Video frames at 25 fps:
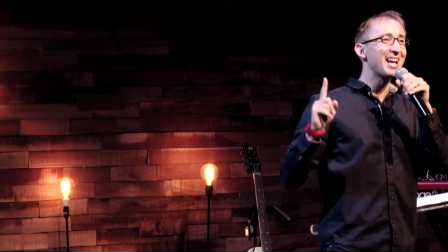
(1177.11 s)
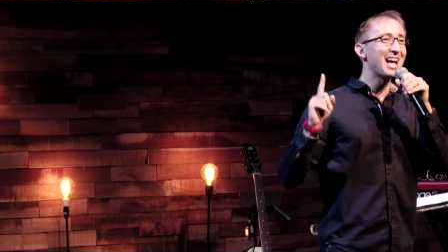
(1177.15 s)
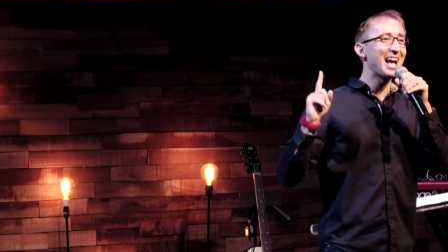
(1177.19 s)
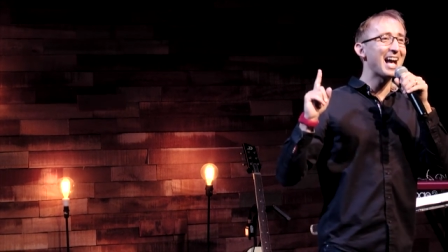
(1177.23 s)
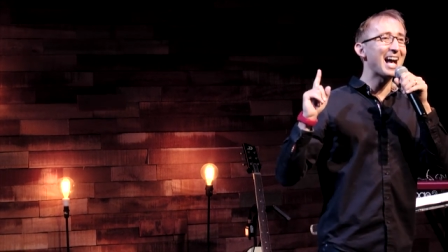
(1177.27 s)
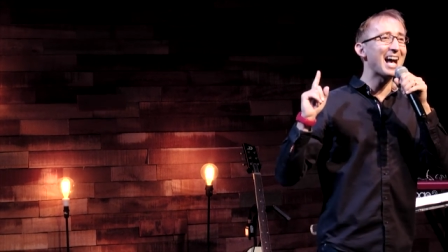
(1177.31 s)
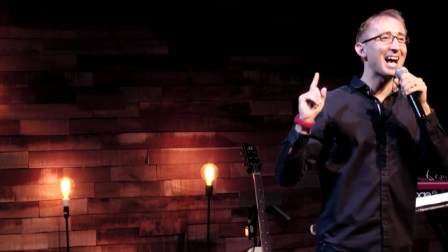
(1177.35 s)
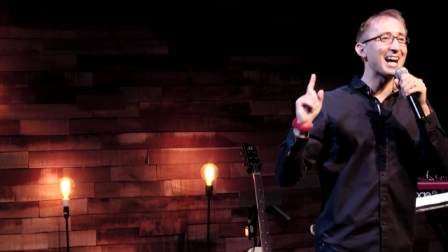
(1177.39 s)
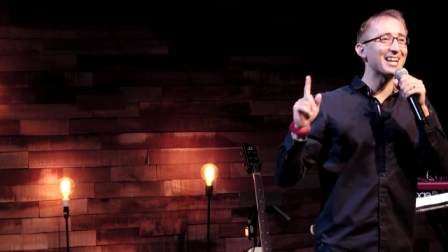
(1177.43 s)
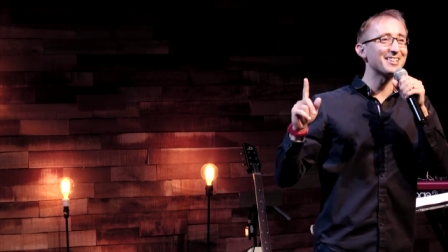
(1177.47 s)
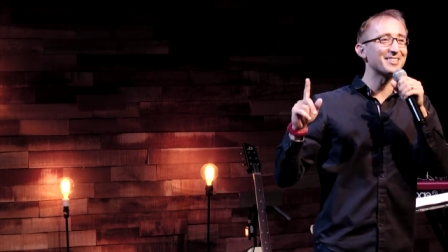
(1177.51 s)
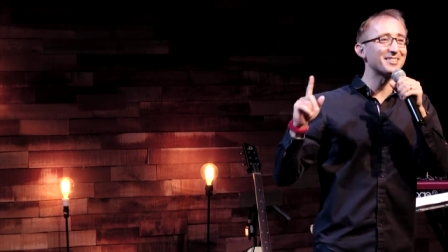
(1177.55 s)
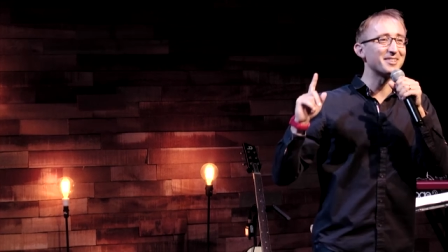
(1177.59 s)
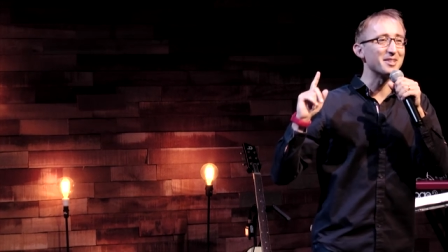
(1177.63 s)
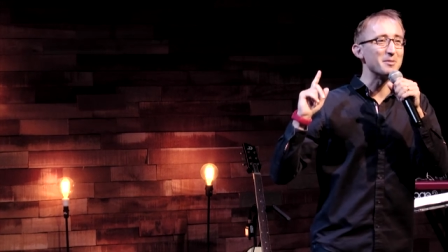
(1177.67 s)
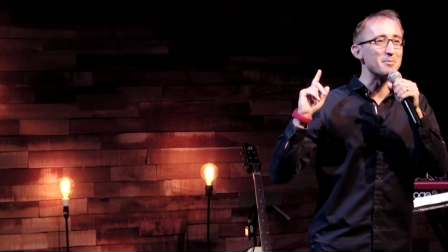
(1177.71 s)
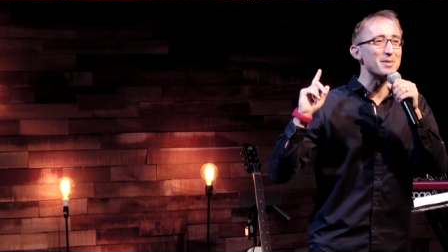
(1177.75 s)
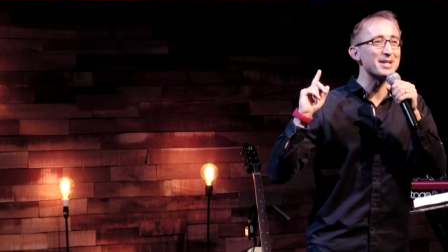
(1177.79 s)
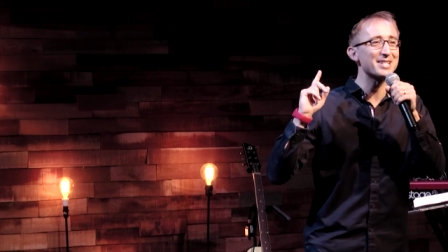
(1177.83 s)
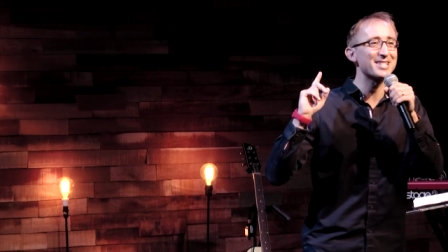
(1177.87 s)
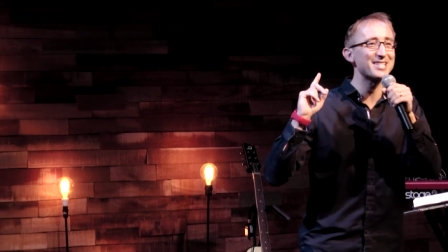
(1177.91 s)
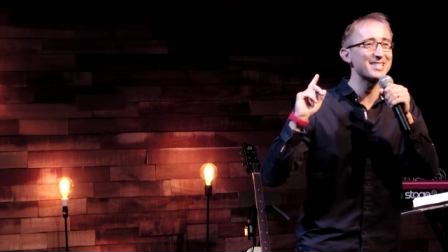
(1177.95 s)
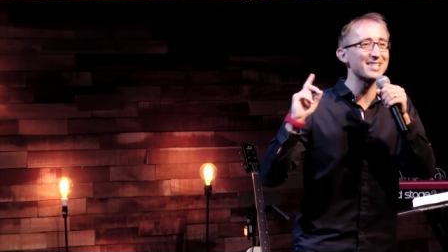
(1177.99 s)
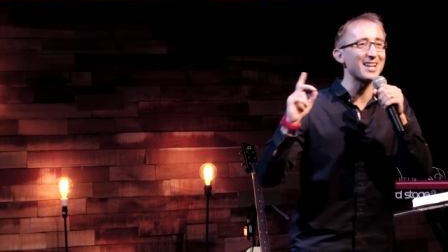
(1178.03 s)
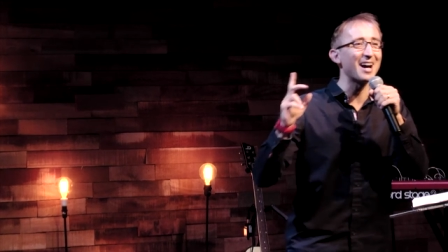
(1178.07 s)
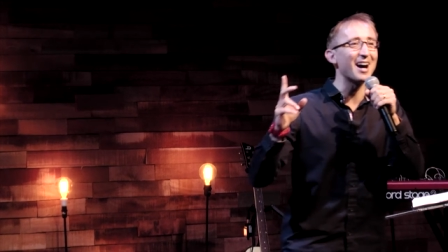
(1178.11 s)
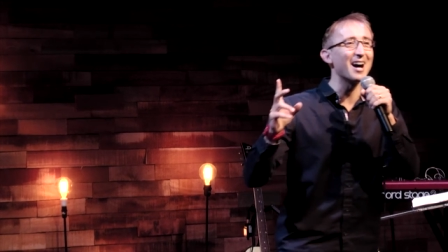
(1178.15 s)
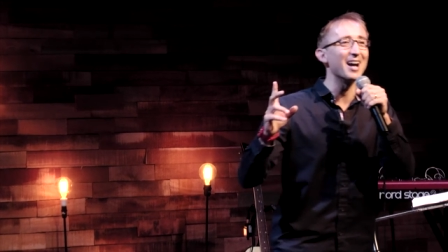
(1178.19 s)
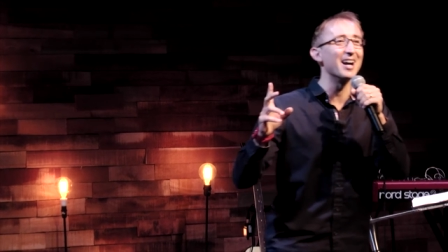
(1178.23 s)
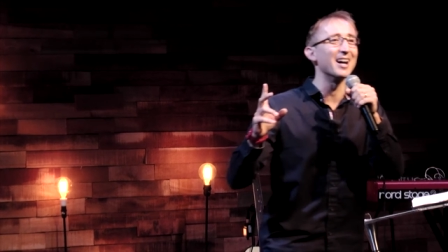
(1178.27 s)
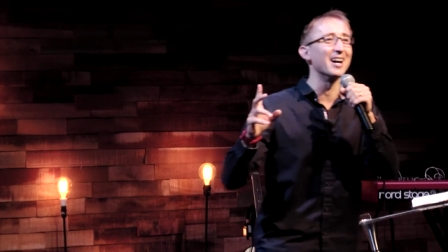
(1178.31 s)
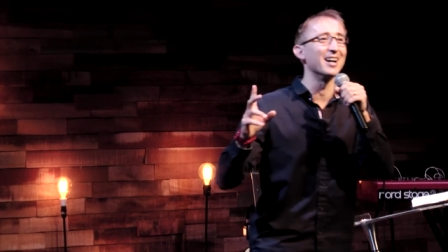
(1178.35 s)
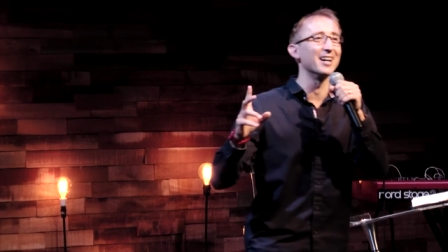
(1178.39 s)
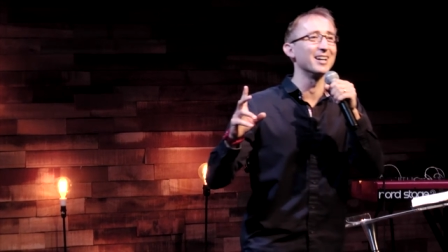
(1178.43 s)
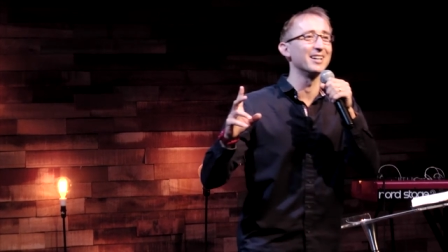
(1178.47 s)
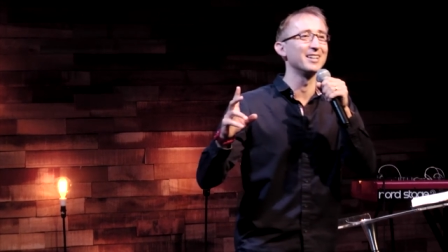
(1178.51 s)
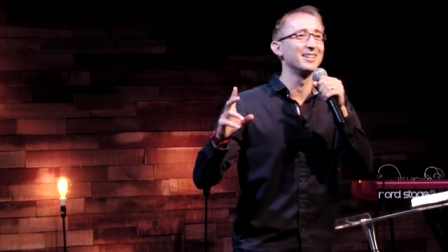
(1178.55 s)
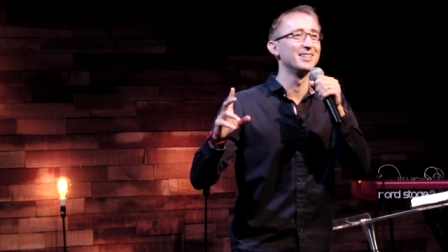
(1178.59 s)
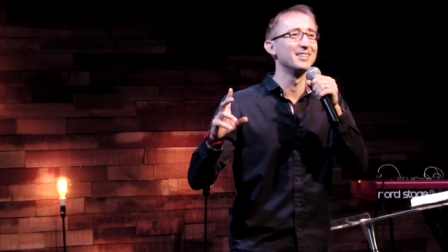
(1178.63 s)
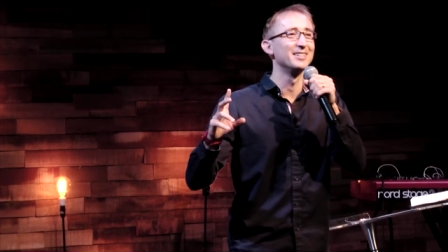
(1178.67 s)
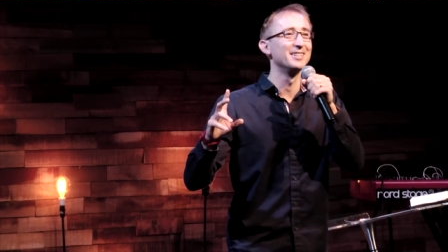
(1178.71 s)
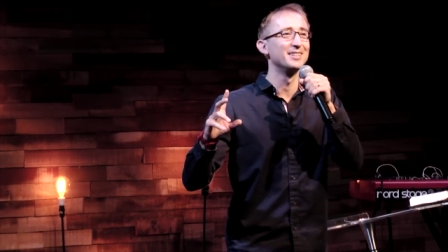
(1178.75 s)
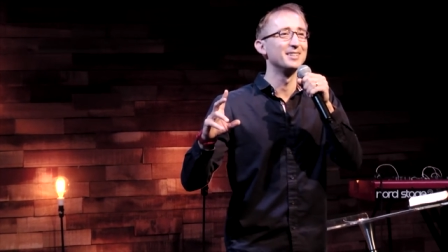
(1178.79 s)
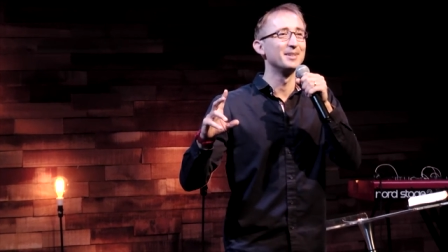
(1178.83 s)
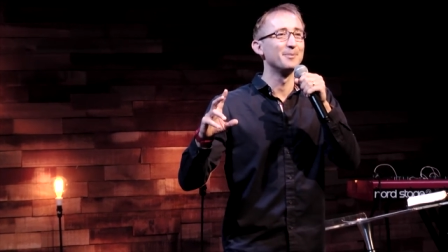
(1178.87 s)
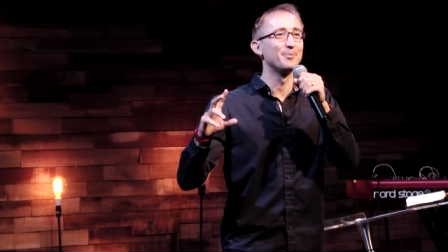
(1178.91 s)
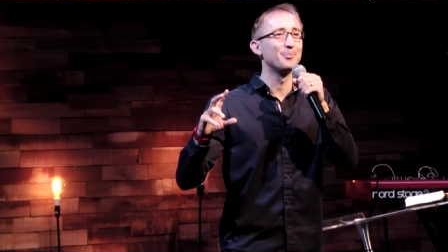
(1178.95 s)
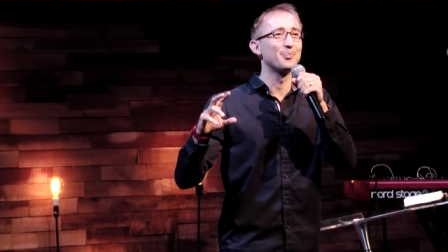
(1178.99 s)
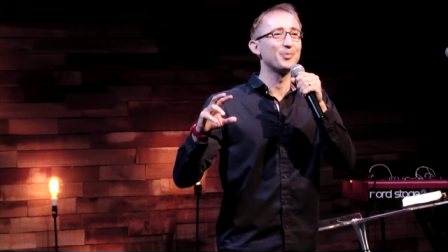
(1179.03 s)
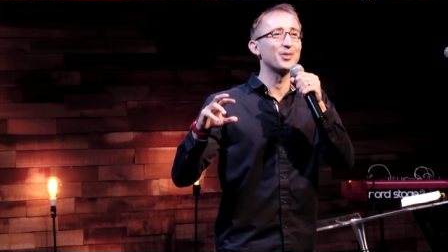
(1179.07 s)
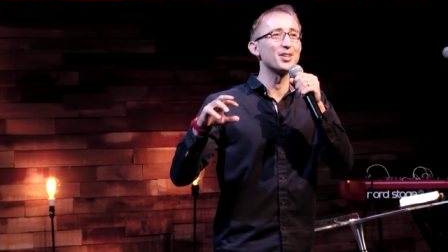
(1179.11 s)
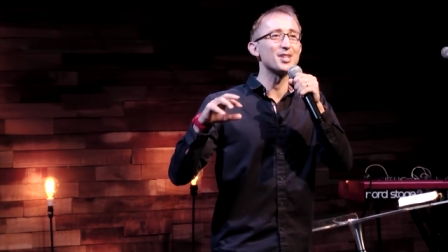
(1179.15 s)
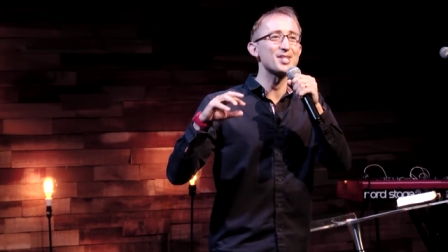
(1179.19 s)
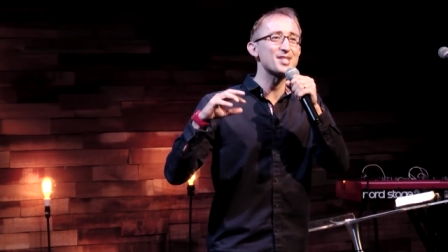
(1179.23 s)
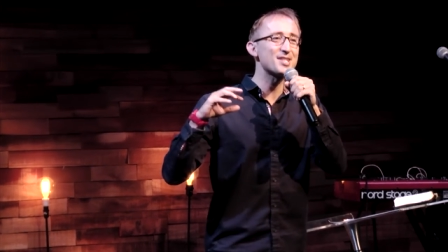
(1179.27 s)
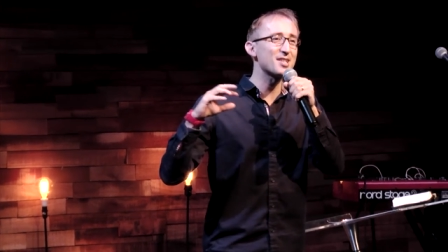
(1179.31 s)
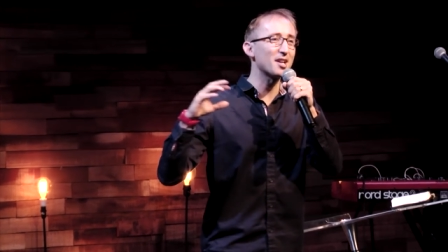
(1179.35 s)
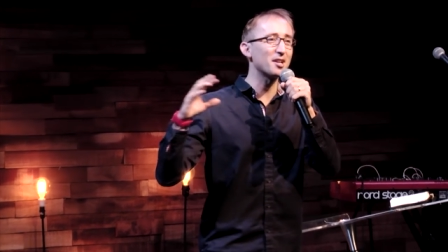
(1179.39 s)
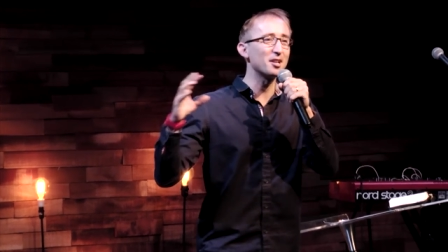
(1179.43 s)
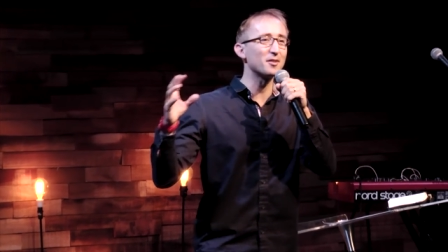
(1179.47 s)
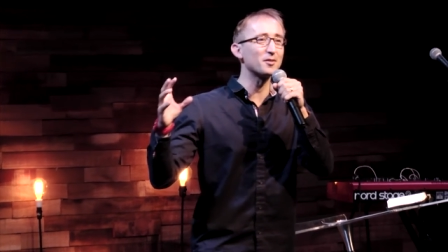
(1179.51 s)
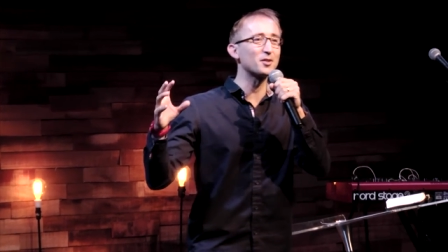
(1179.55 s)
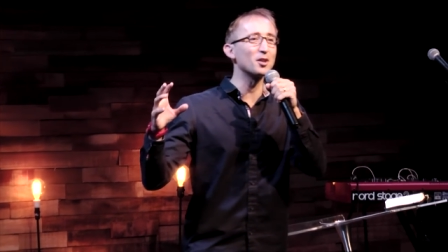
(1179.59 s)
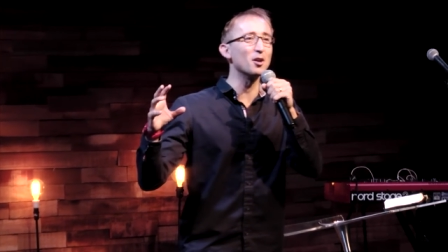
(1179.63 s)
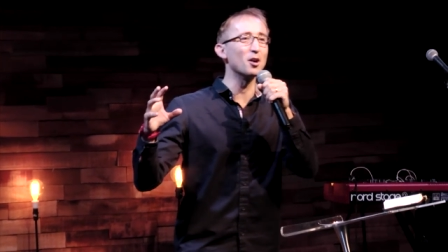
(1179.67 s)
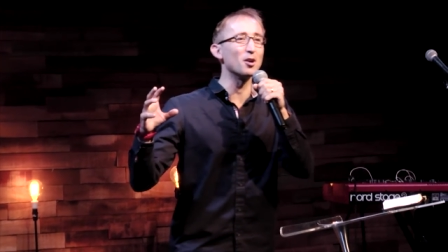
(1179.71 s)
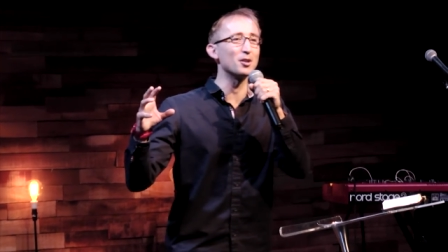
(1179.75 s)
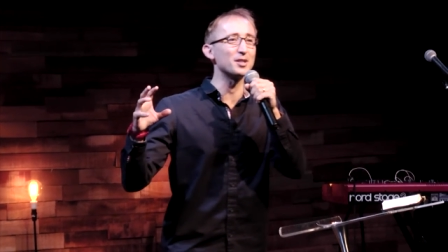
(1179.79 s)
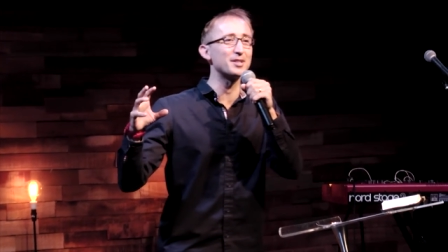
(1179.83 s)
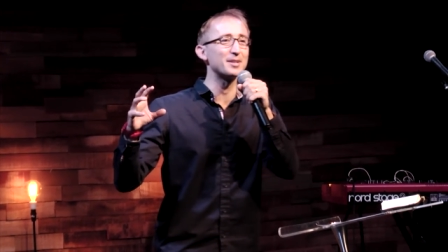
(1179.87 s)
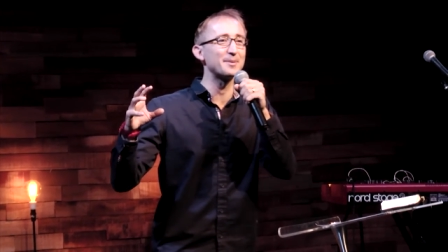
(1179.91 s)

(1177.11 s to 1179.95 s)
as the Messiah, the Son of God.